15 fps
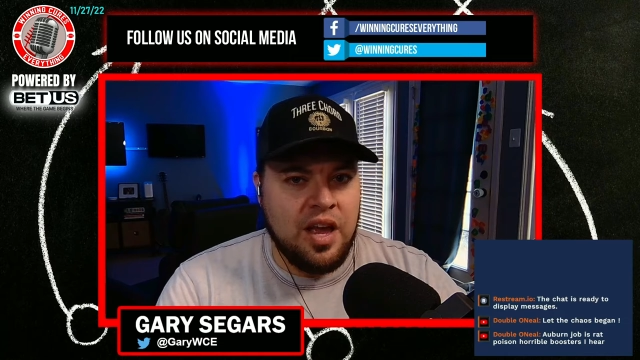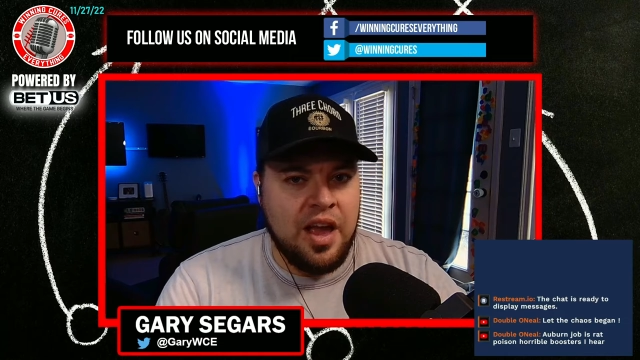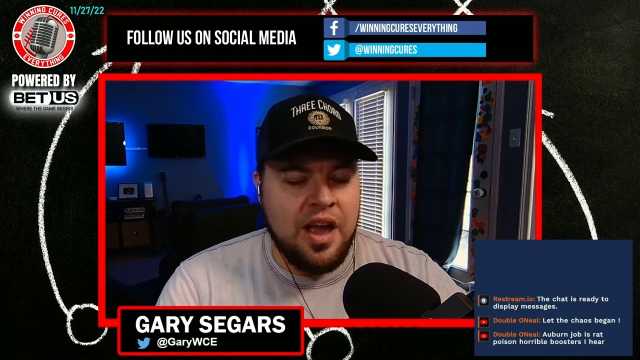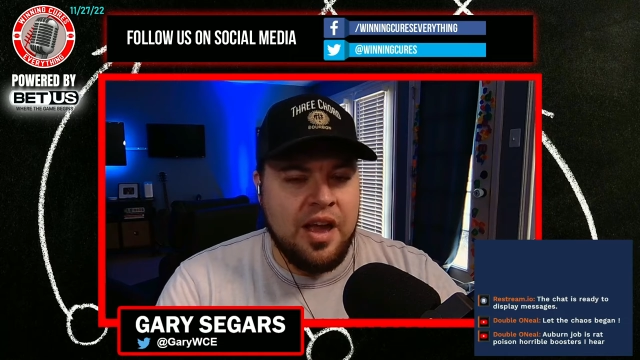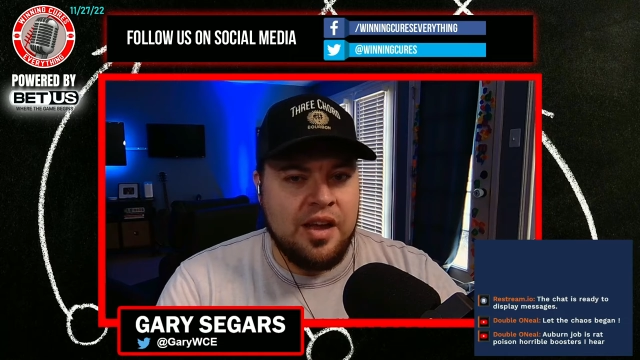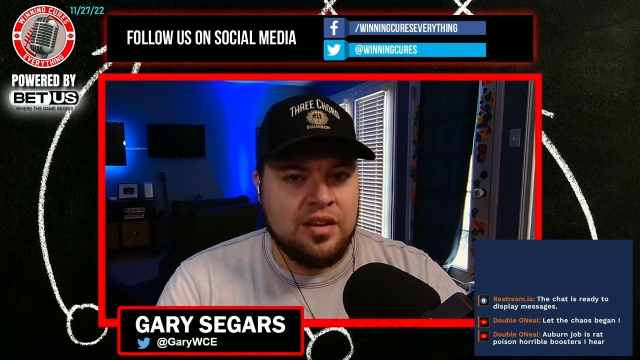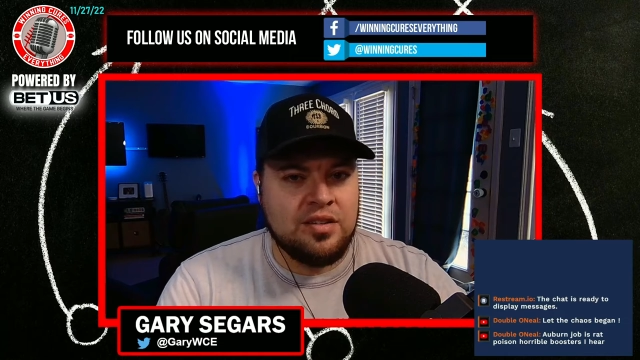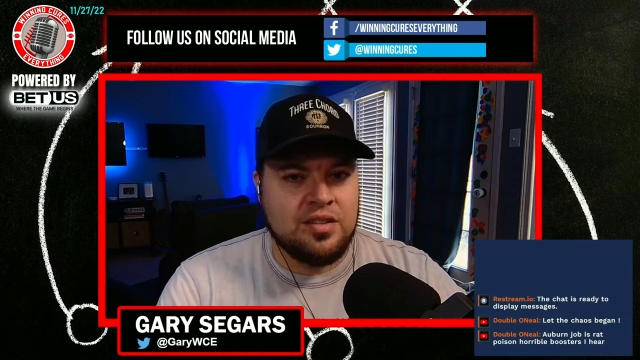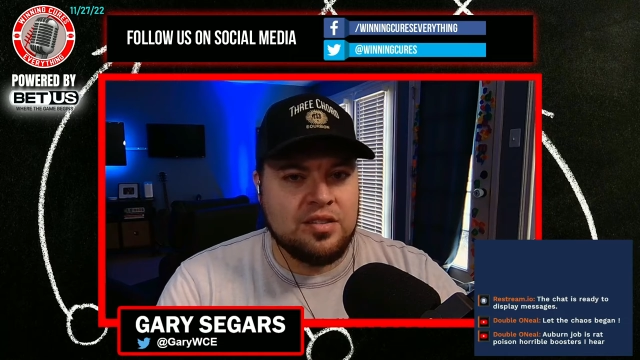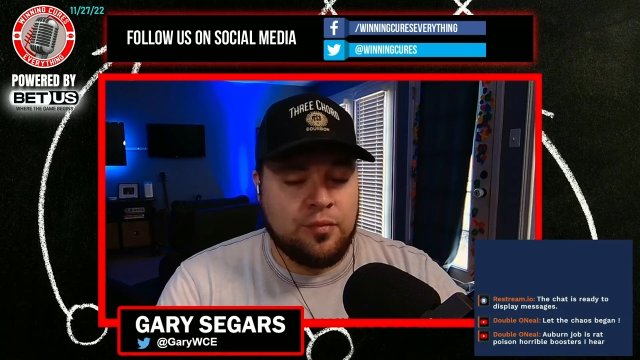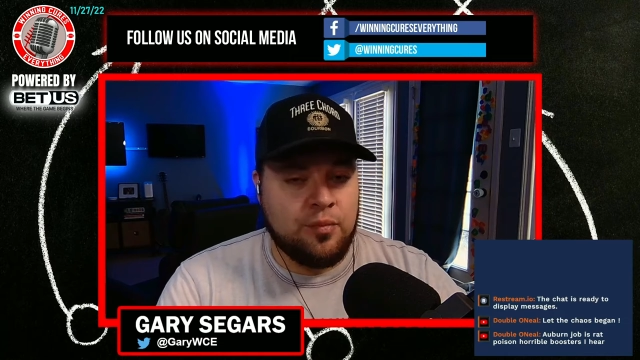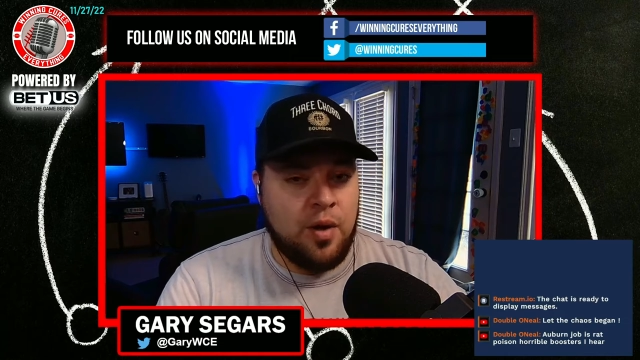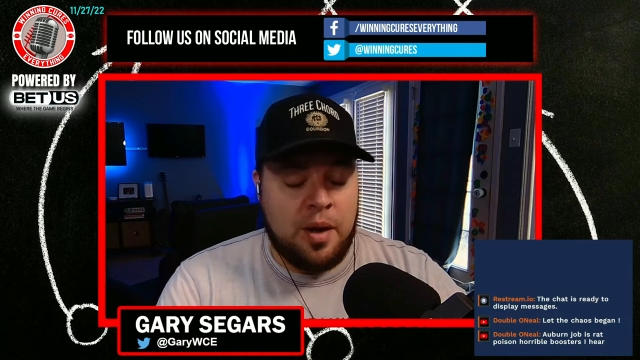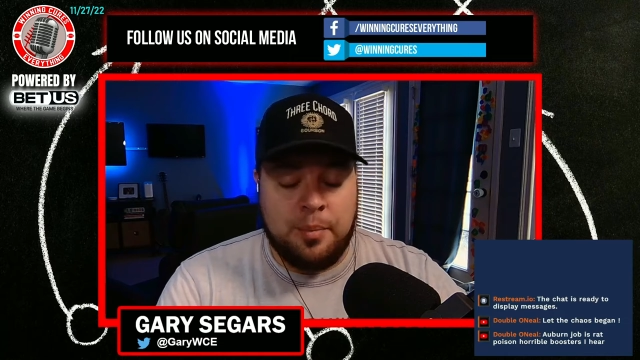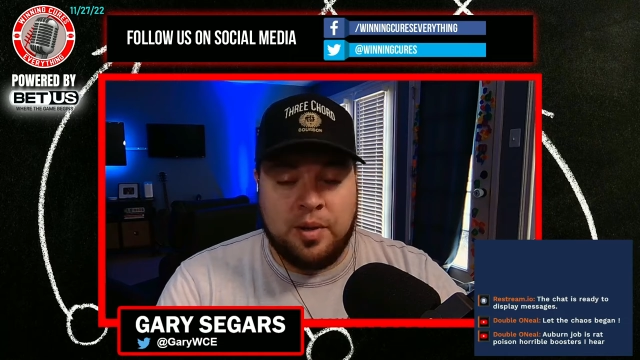and
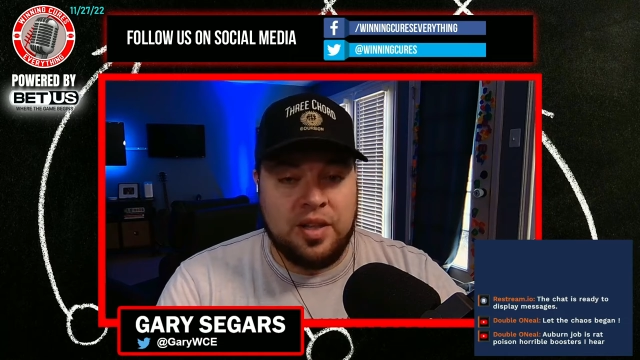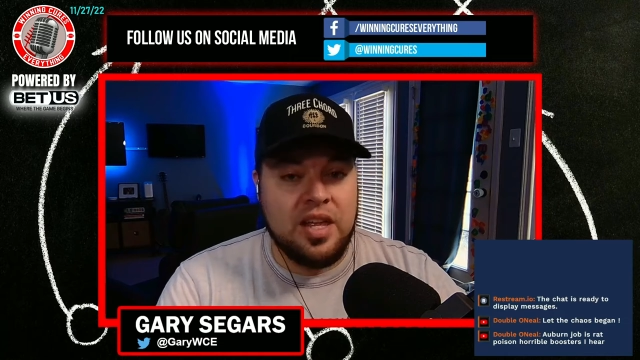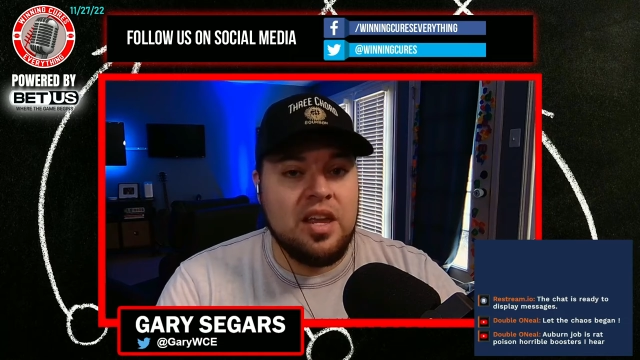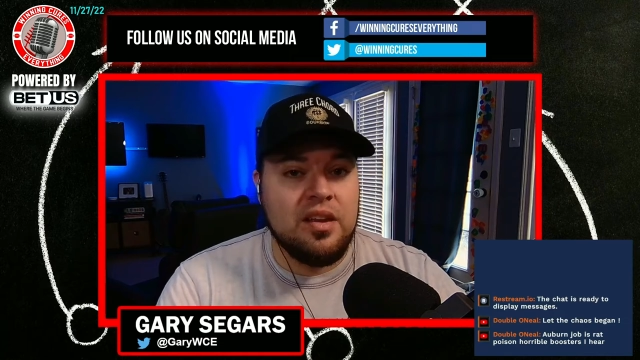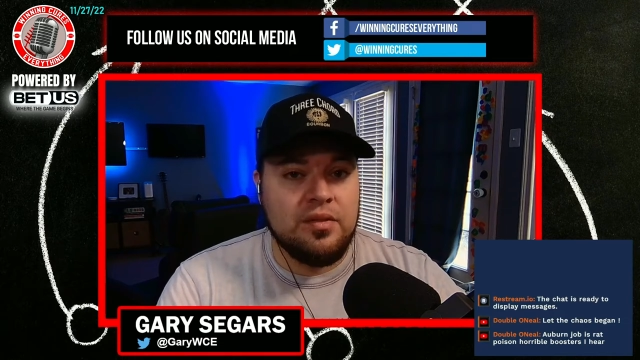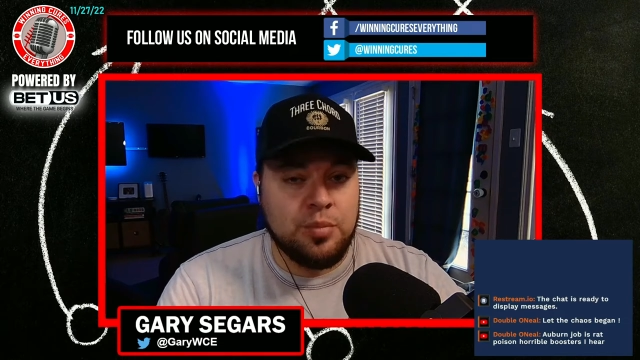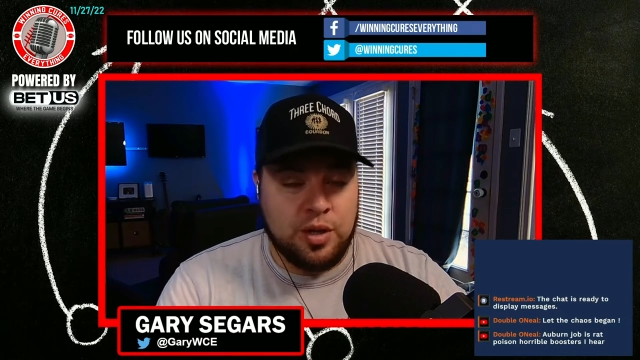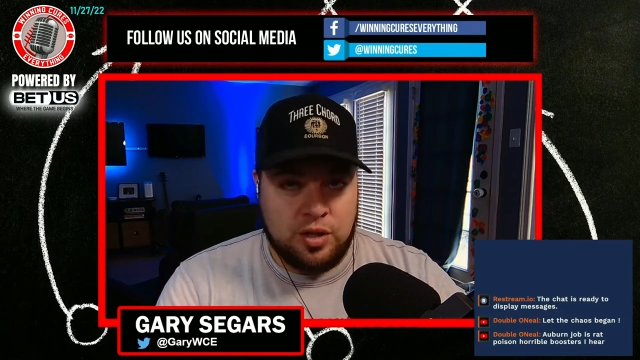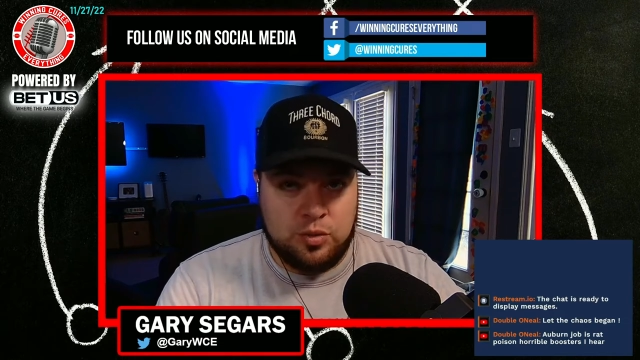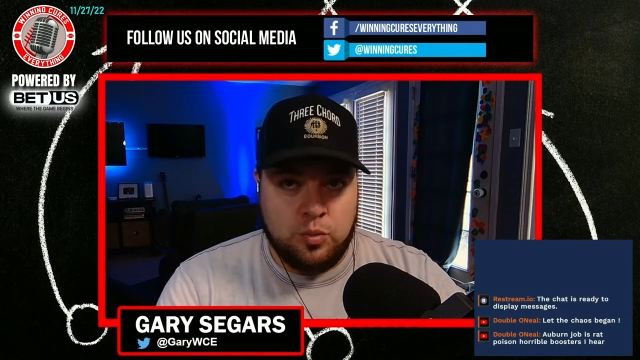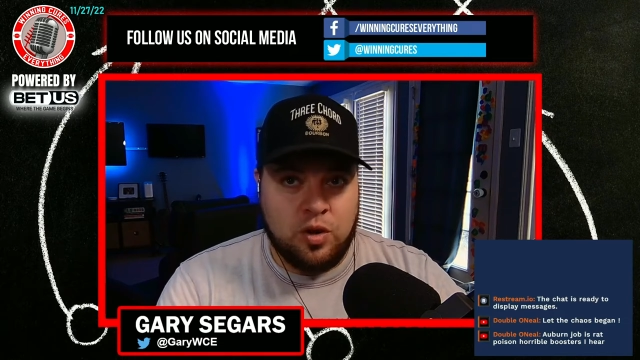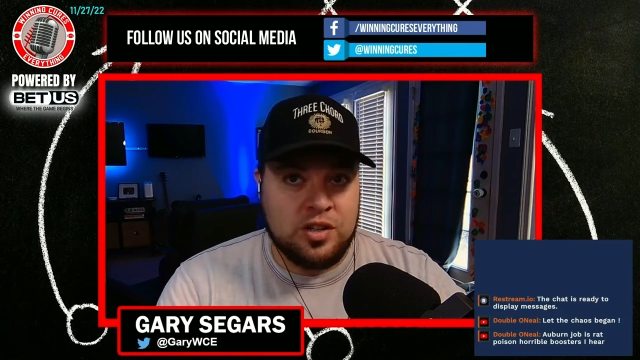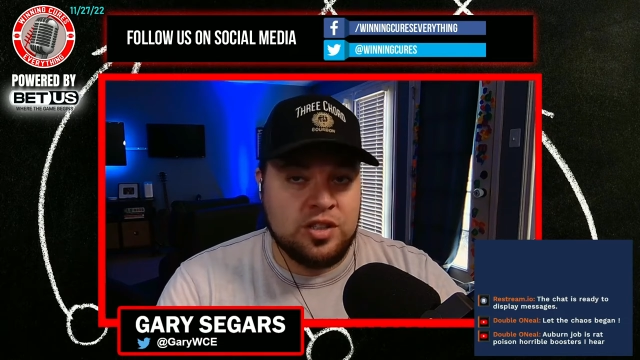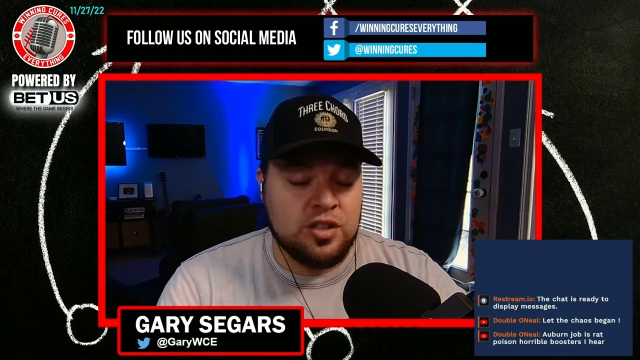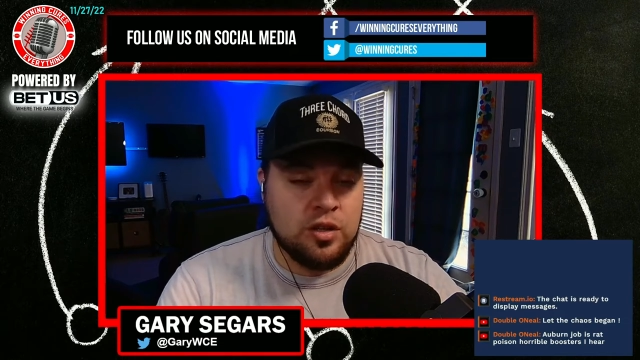I believe, because
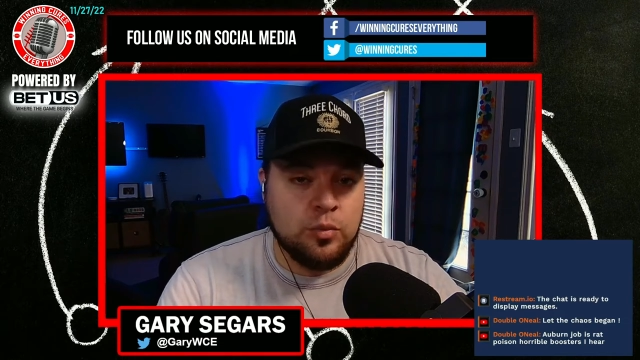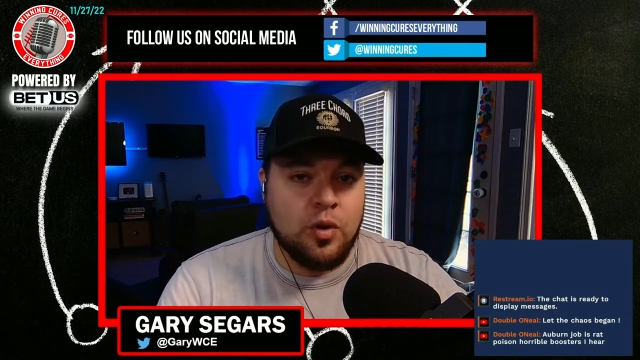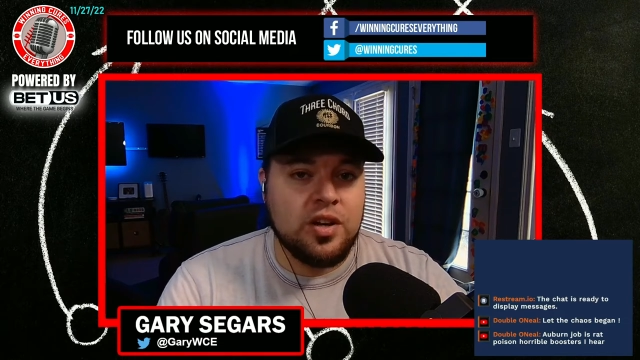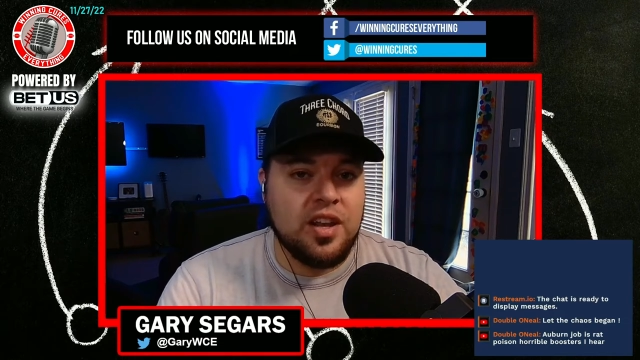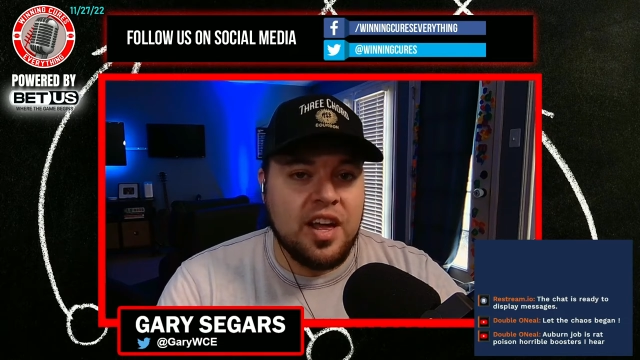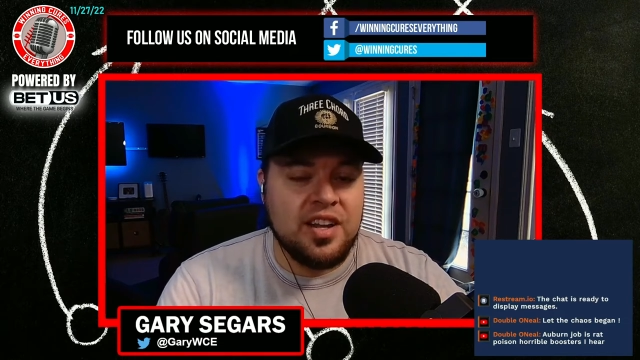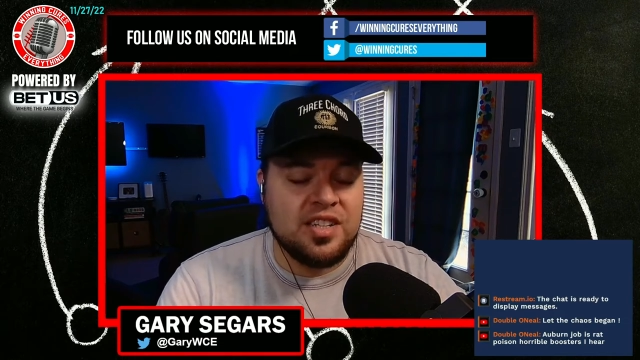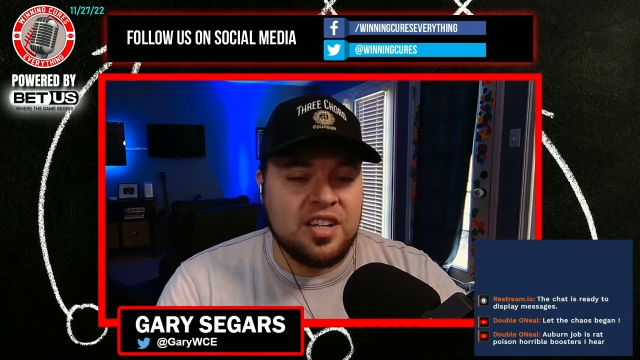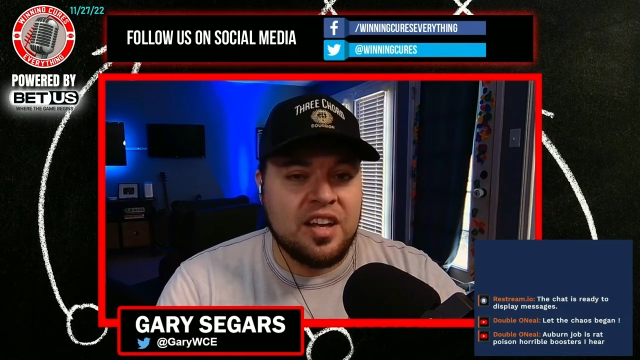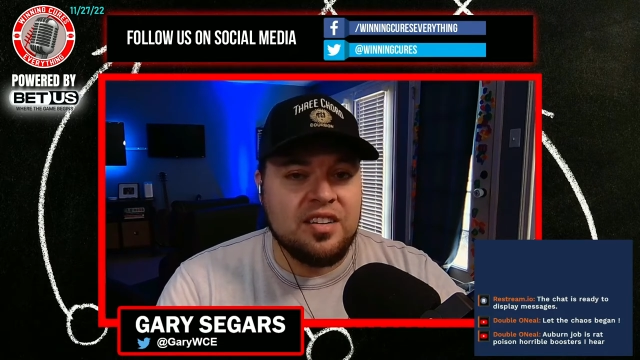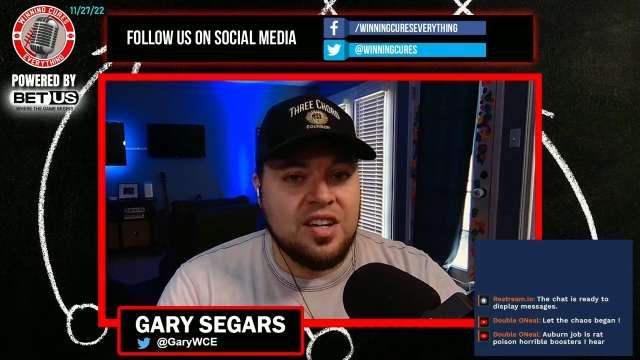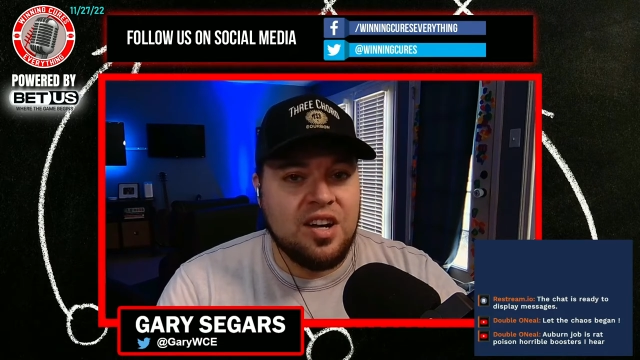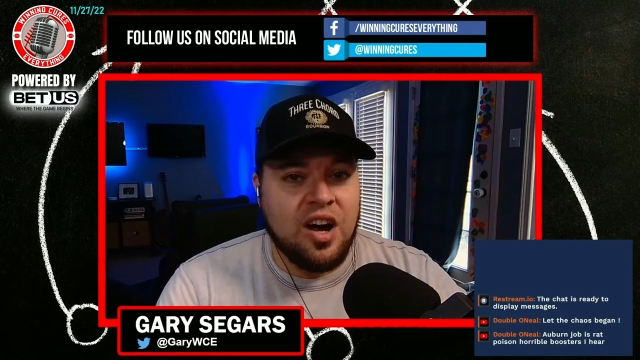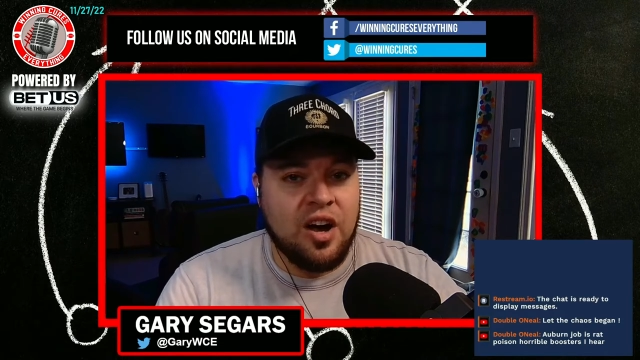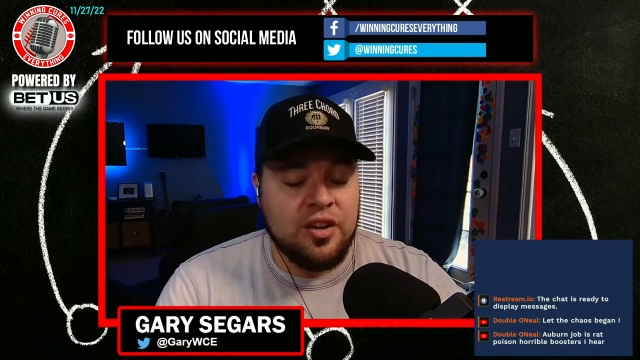Washington won last
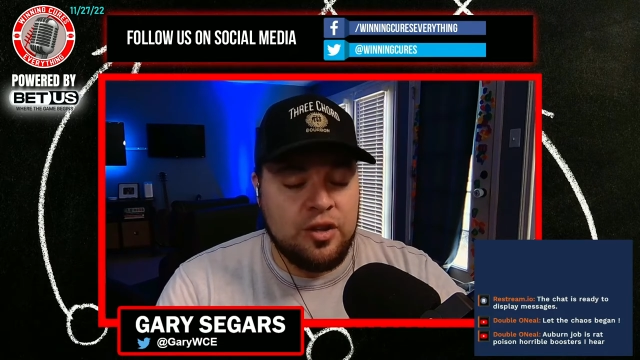night,